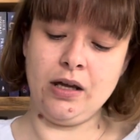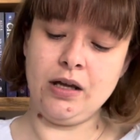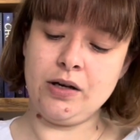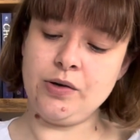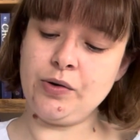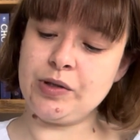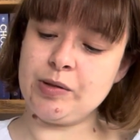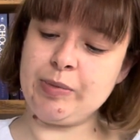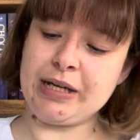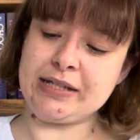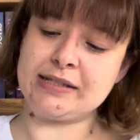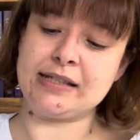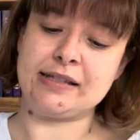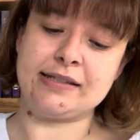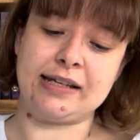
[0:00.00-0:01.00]
not the best
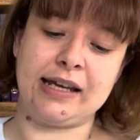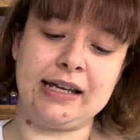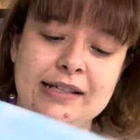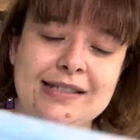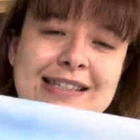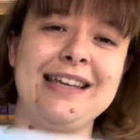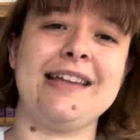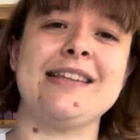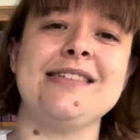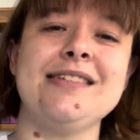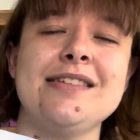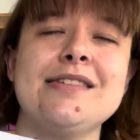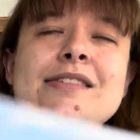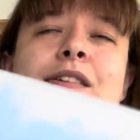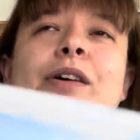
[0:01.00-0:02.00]
these days. Yeah, this
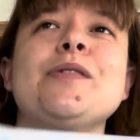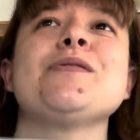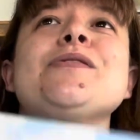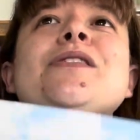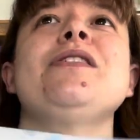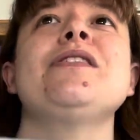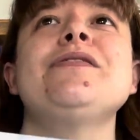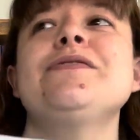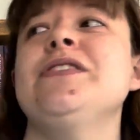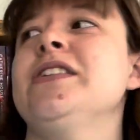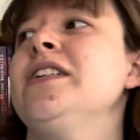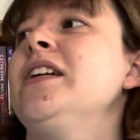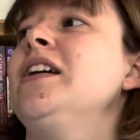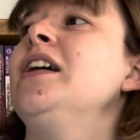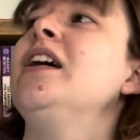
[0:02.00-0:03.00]
is so soft,
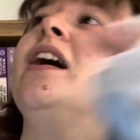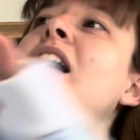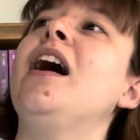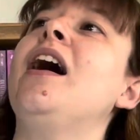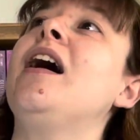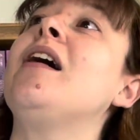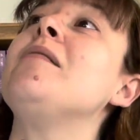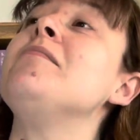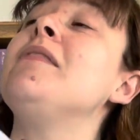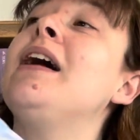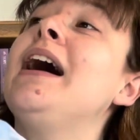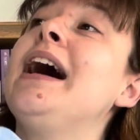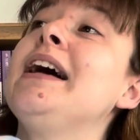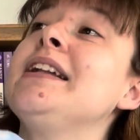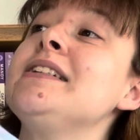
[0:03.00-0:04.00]

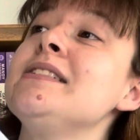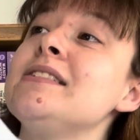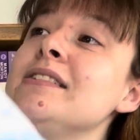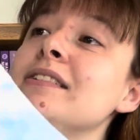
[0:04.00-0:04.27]
and